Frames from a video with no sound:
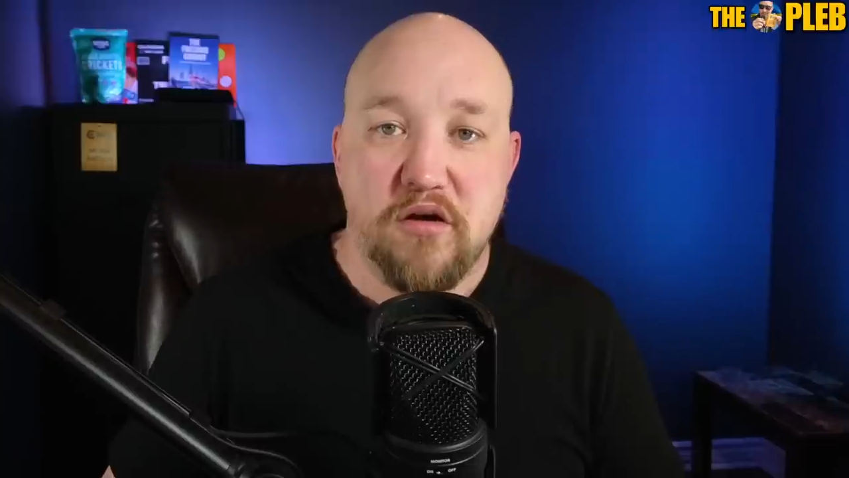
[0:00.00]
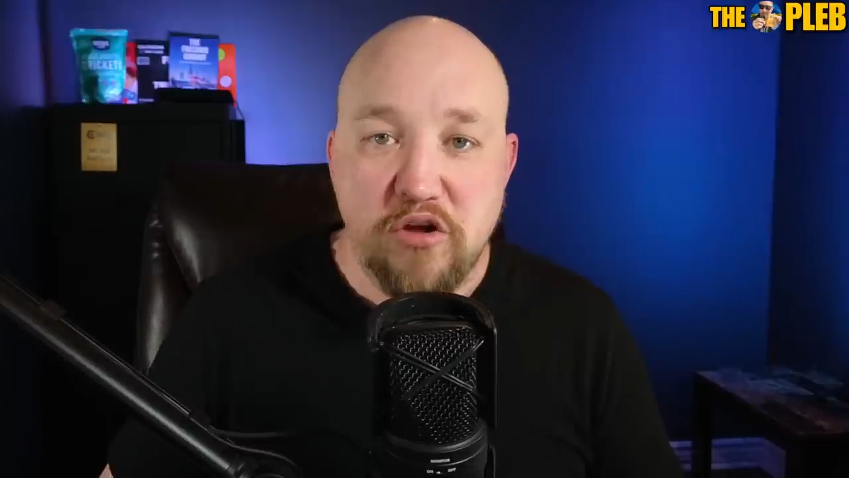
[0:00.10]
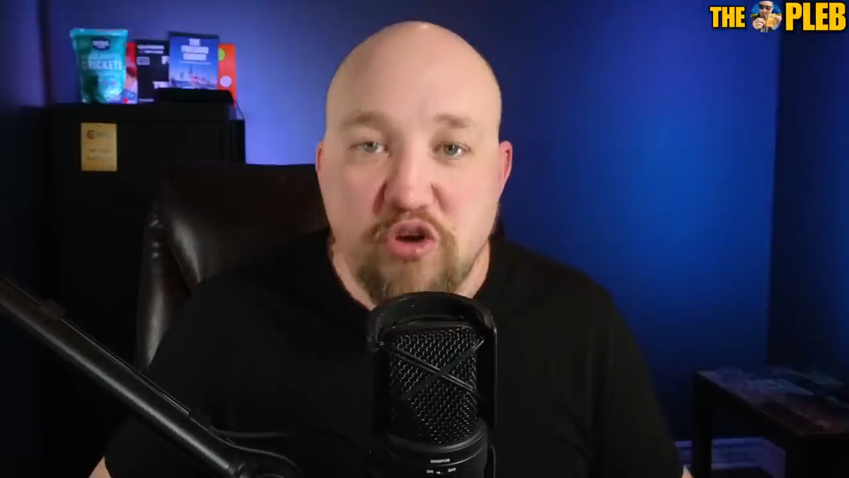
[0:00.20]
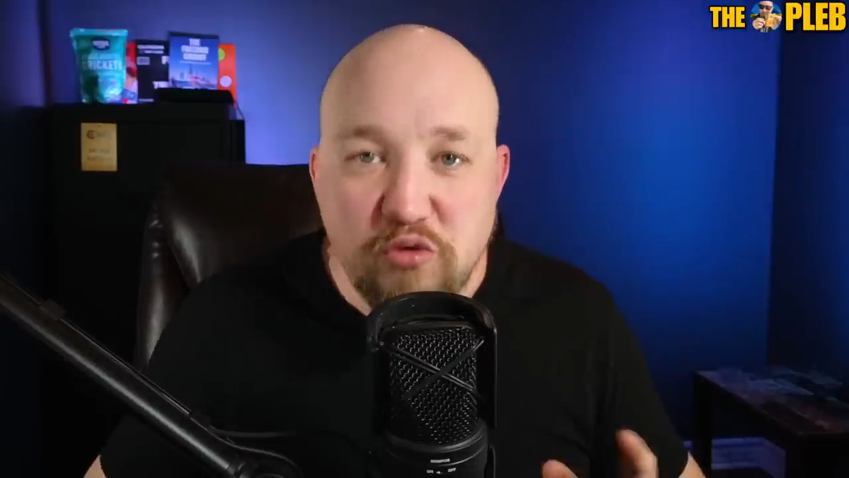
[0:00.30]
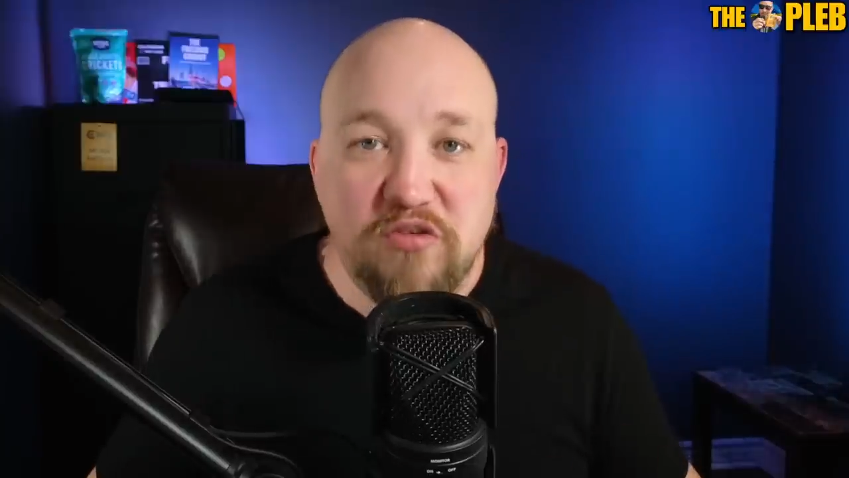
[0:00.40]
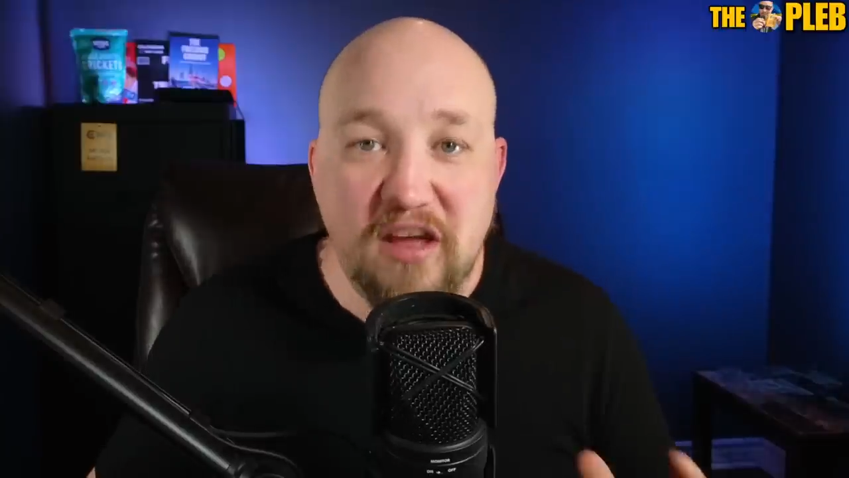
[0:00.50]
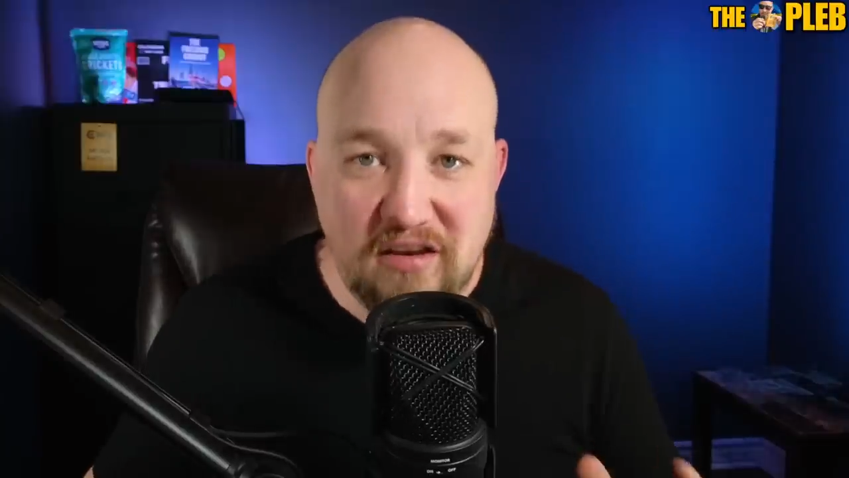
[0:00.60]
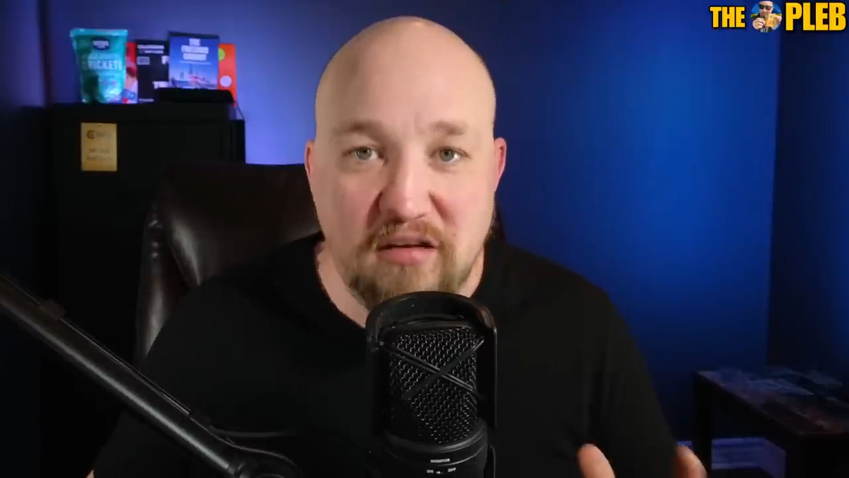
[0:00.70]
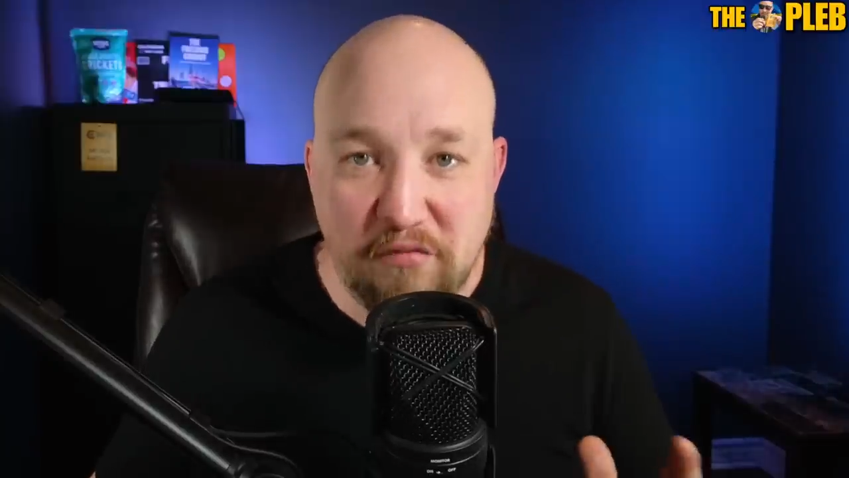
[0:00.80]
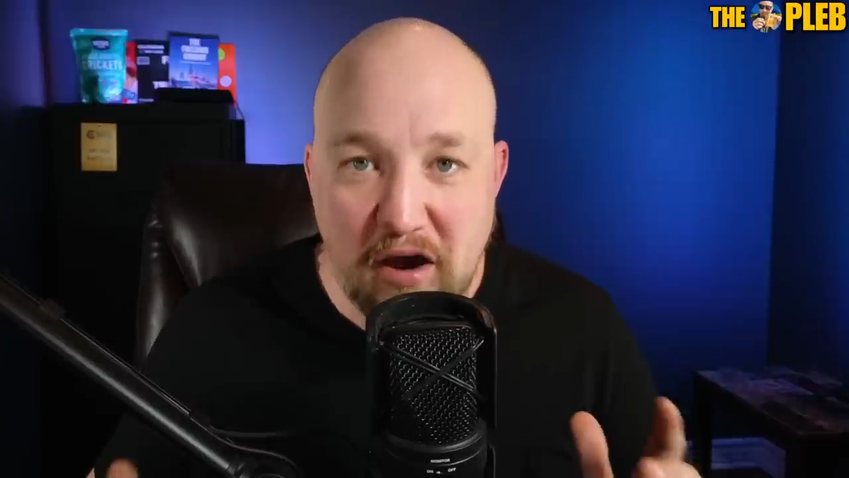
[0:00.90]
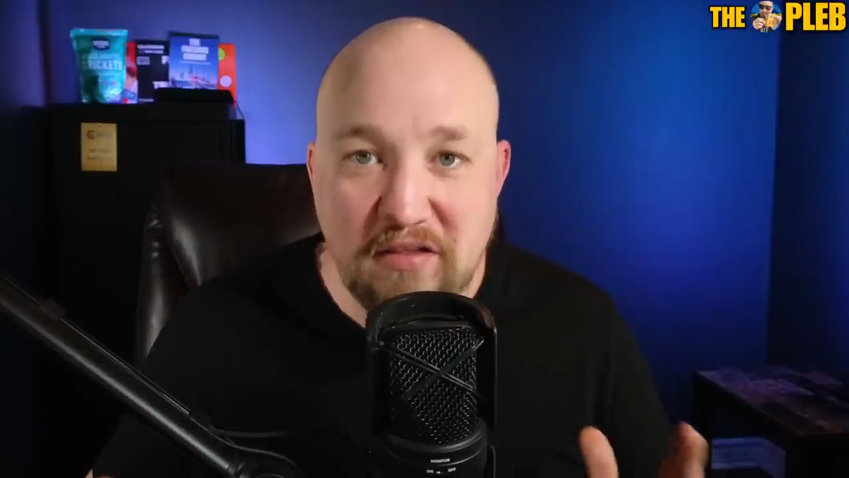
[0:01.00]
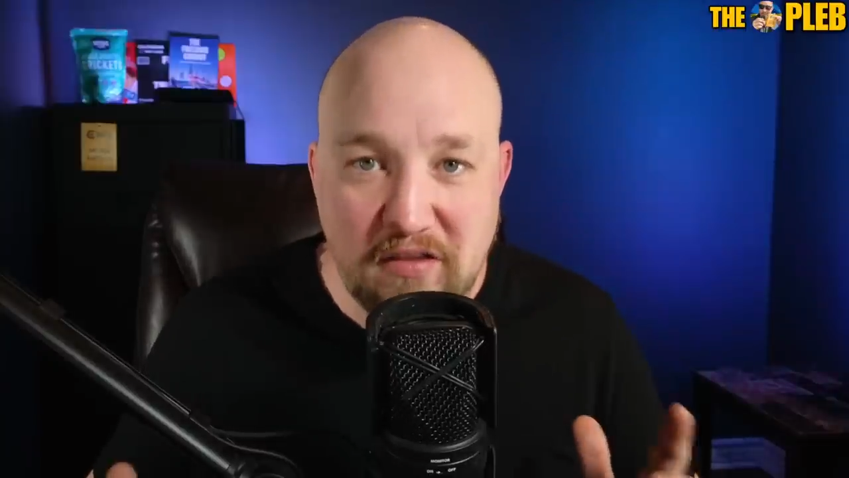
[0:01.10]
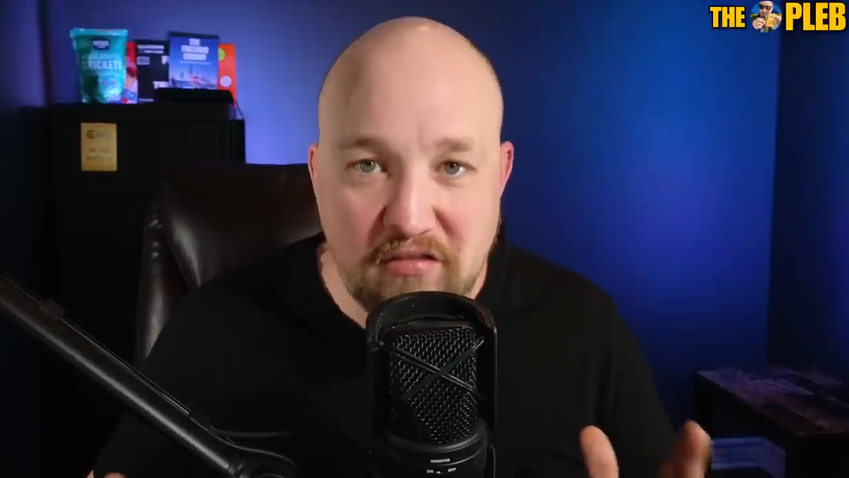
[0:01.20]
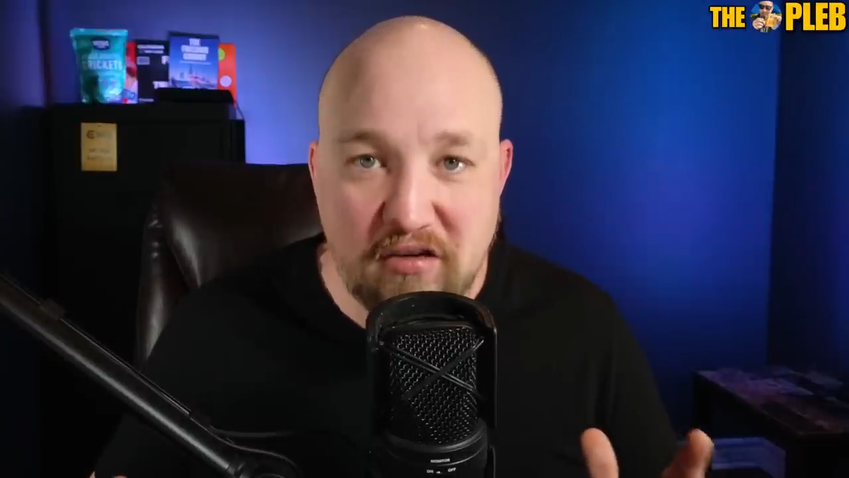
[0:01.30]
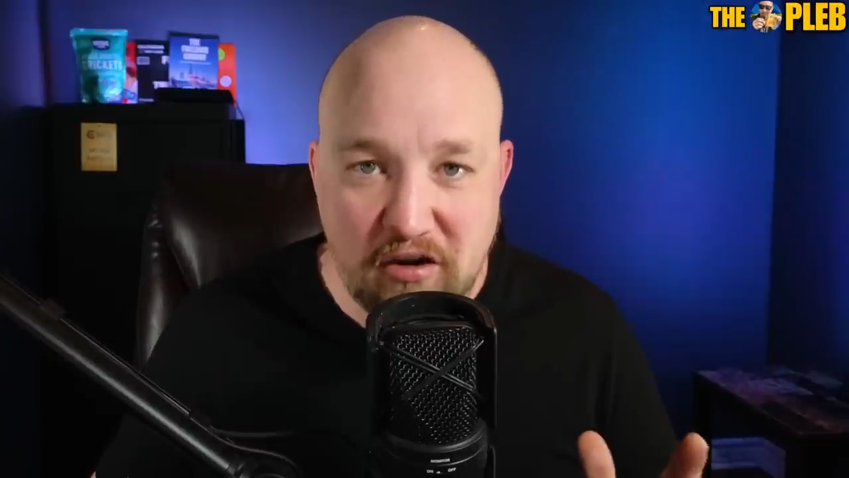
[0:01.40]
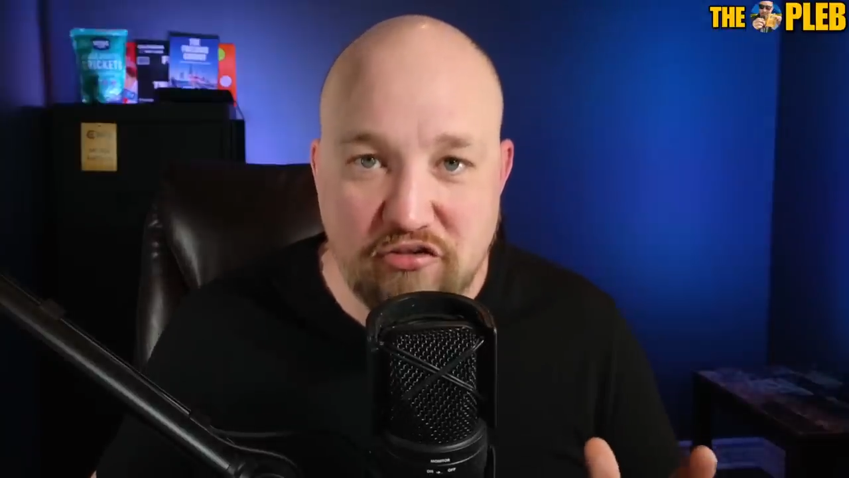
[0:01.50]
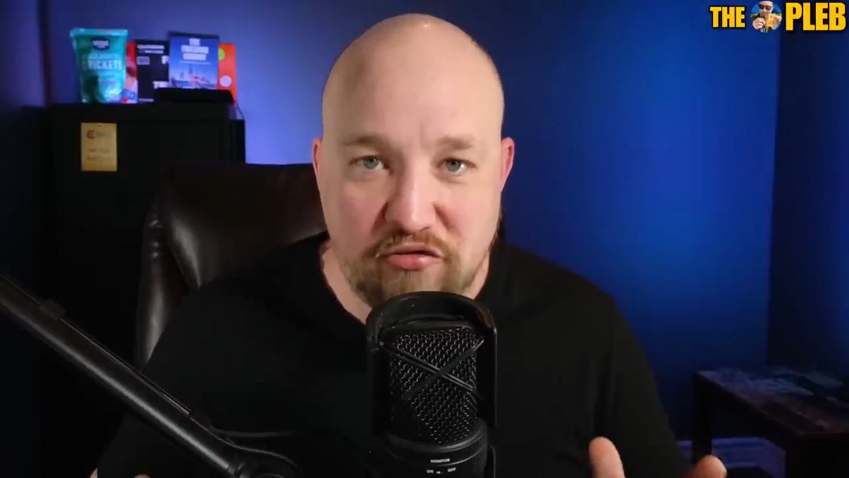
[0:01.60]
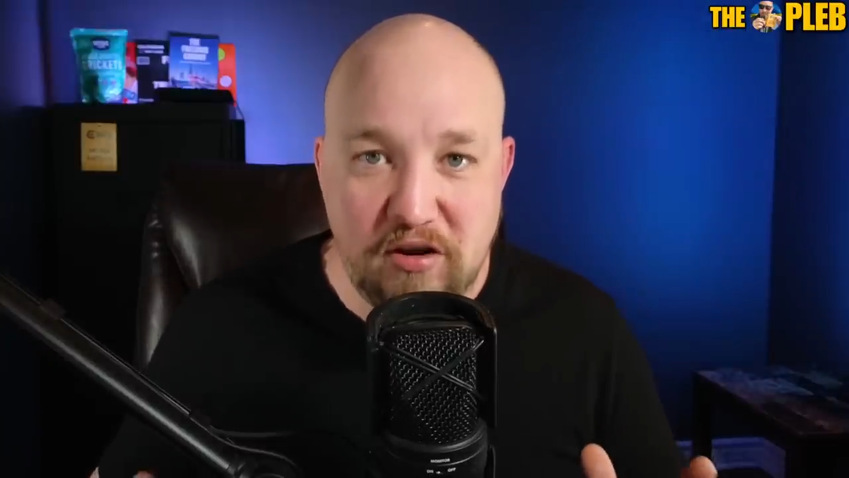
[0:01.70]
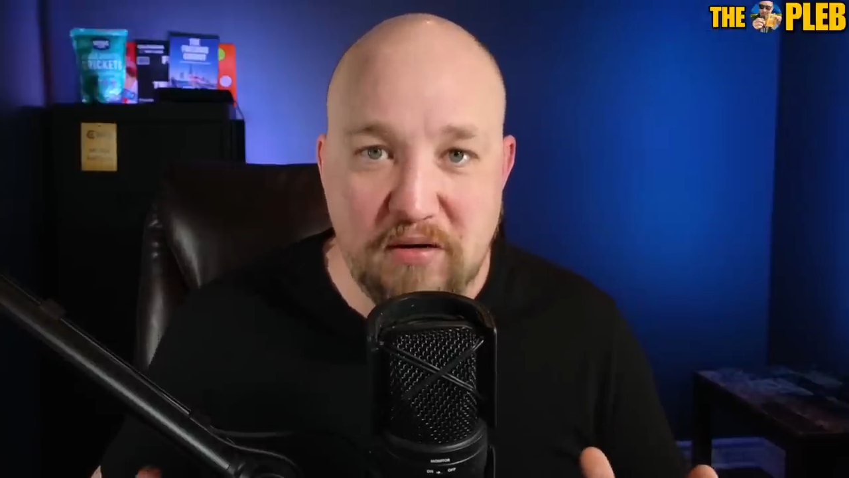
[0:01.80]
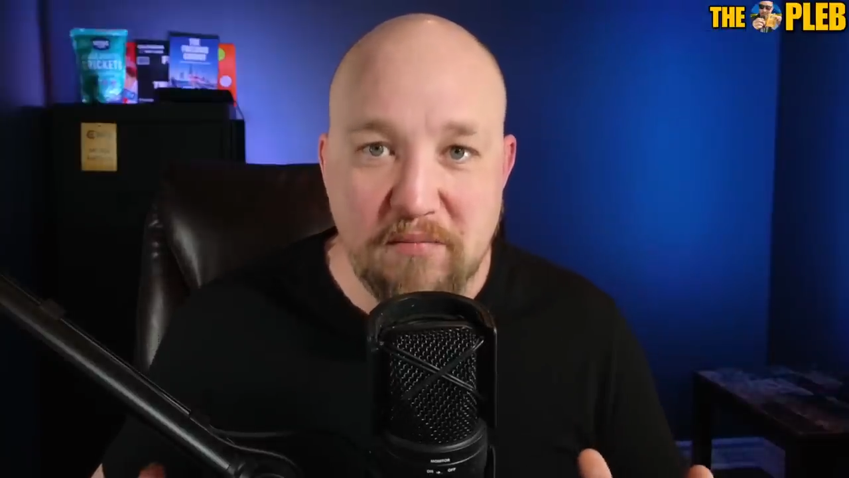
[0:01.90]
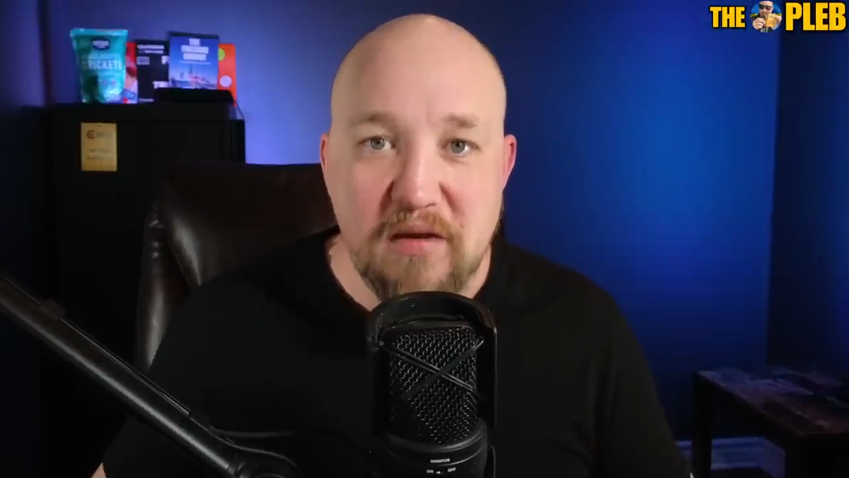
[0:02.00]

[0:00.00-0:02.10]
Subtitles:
You did divide this country.